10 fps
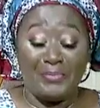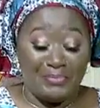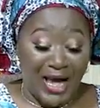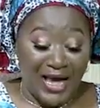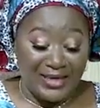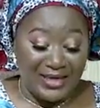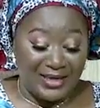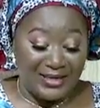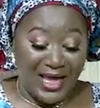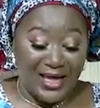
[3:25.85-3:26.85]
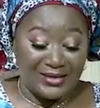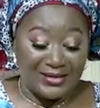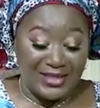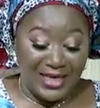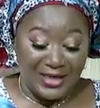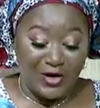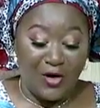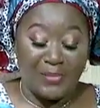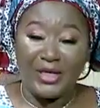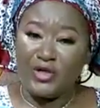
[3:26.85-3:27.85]
banking and
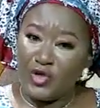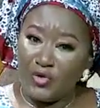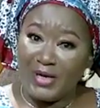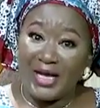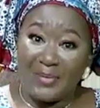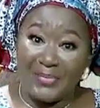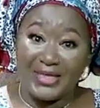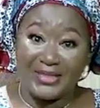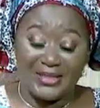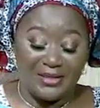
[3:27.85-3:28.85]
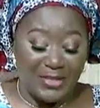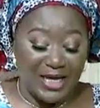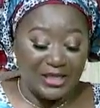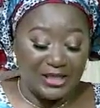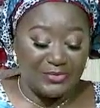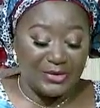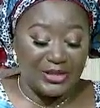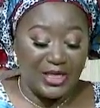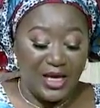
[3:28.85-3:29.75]
telecom and human capacity management.